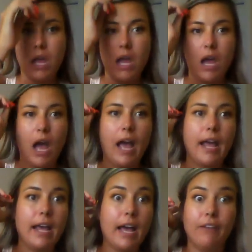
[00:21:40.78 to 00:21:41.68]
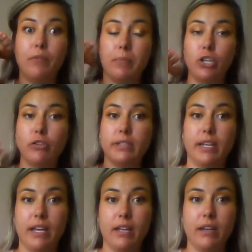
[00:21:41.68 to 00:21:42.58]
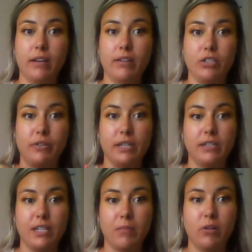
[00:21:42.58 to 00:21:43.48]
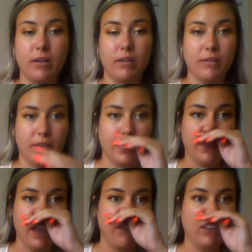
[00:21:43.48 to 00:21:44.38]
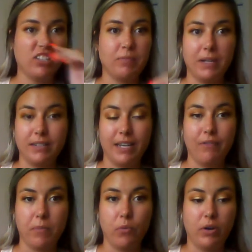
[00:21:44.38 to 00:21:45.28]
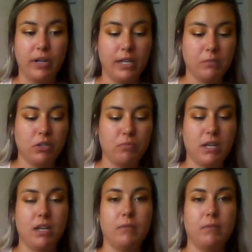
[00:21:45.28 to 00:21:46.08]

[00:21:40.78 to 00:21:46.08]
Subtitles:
I haven't been using it during the summer that much because I haven't been wearing as much makeup,